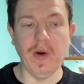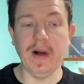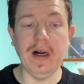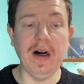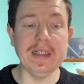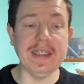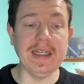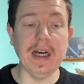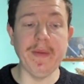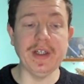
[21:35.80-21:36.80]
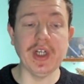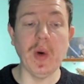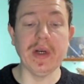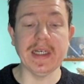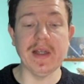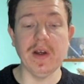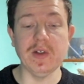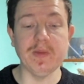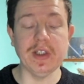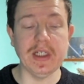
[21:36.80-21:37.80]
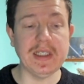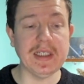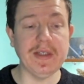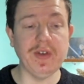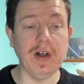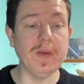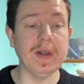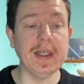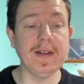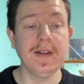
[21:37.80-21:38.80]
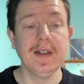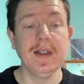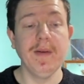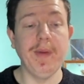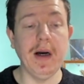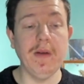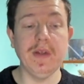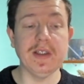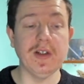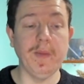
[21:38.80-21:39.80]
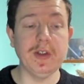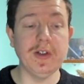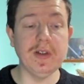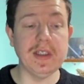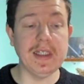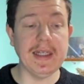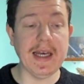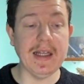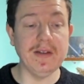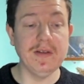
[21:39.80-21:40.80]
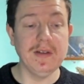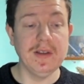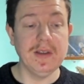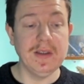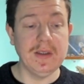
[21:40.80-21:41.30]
So ideally, I mean, you don't want to get those Majestics if you're opening, but there's an opportunity again.